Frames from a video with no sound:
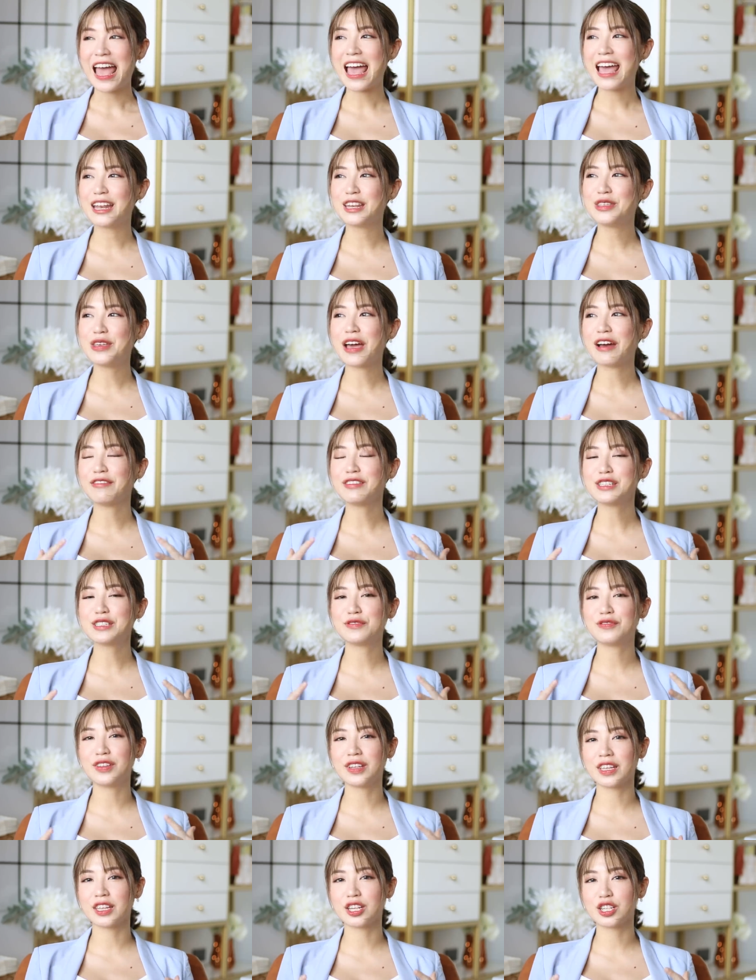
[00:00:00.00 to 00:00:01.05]
and you have this
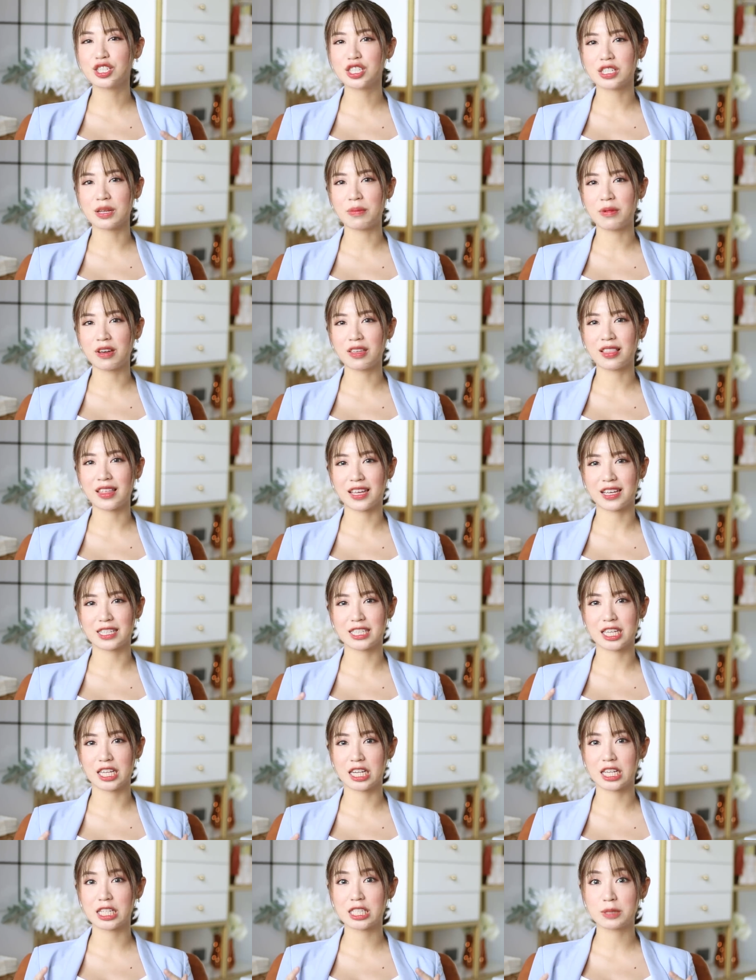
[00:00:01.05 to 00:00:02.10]
feeling in your stomach like it's
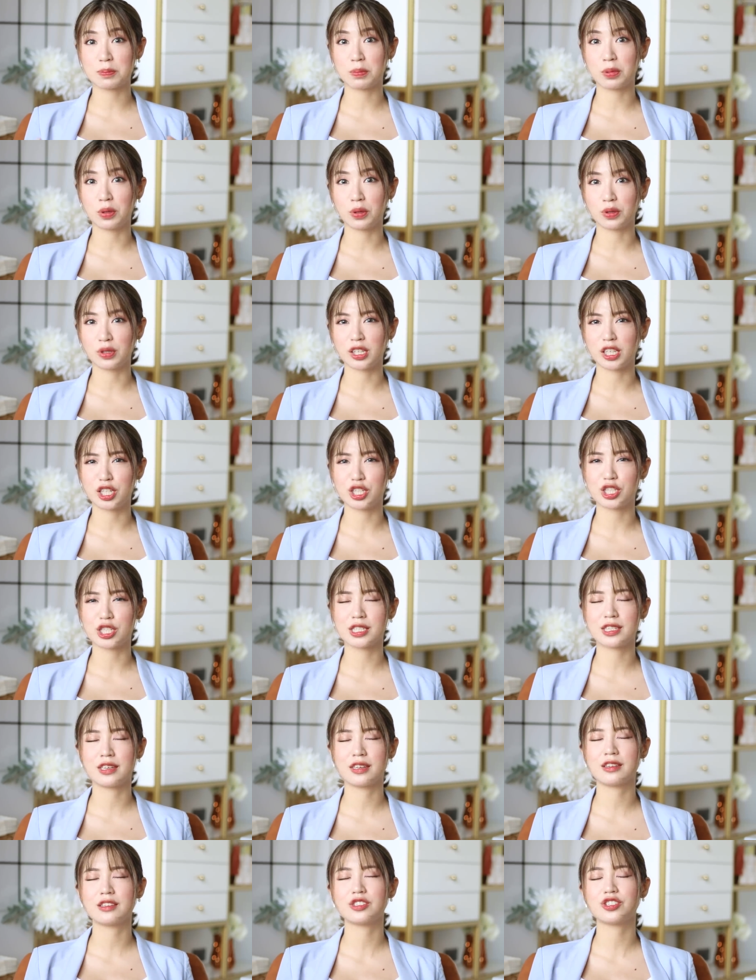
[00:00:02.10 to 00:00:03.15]
gonna explode, like your
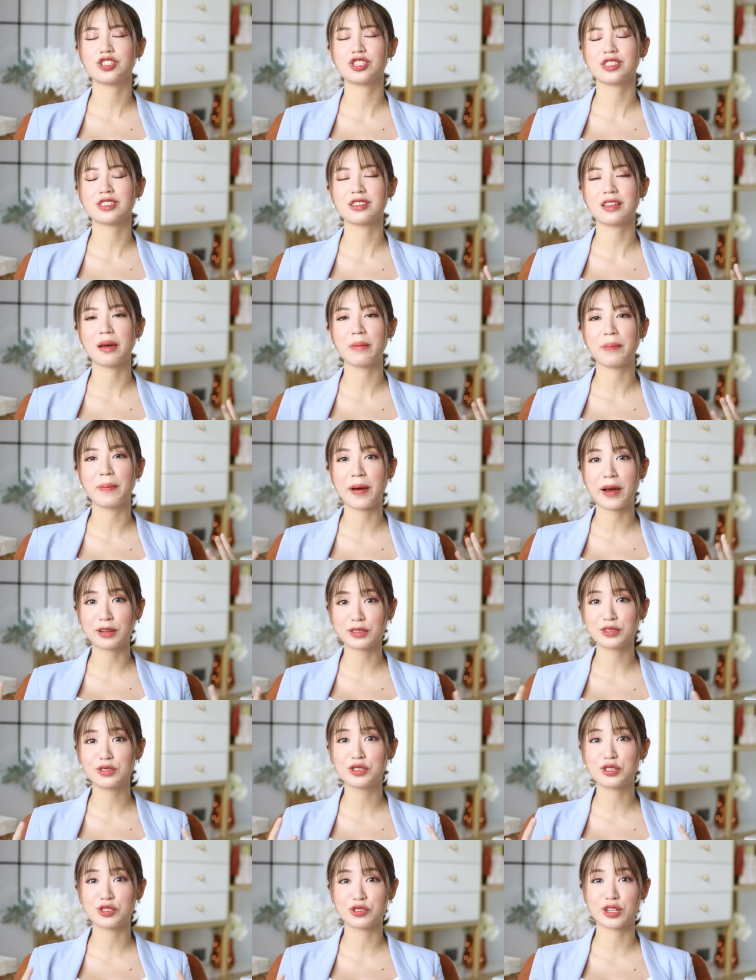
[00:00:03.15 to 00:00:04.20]
skin is just
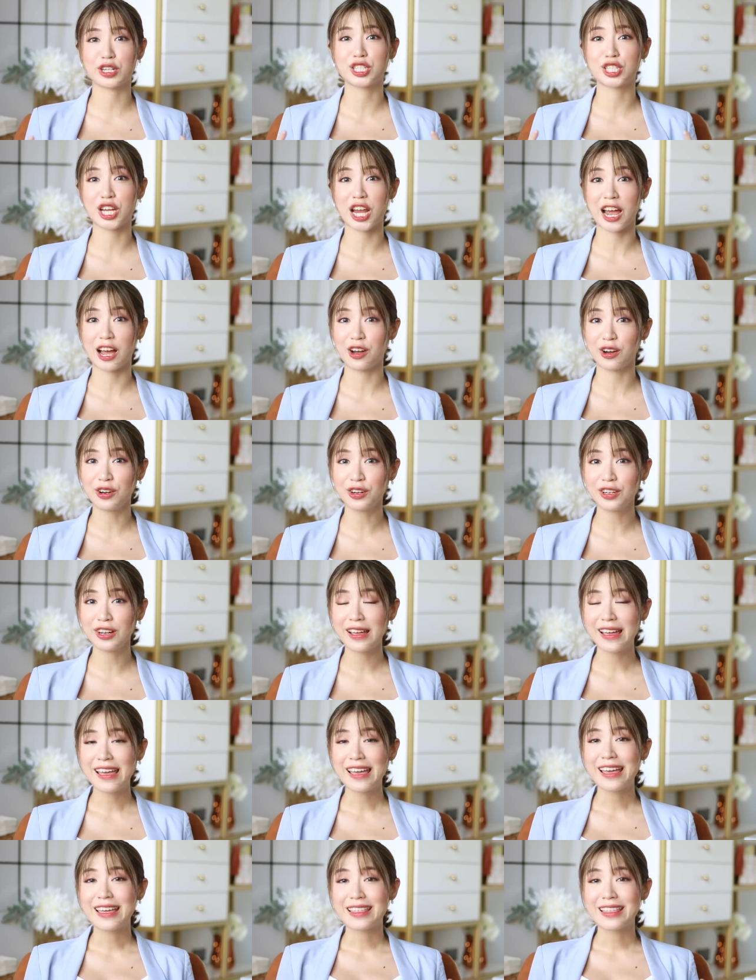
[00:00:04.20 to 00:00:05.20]
about to stretch out.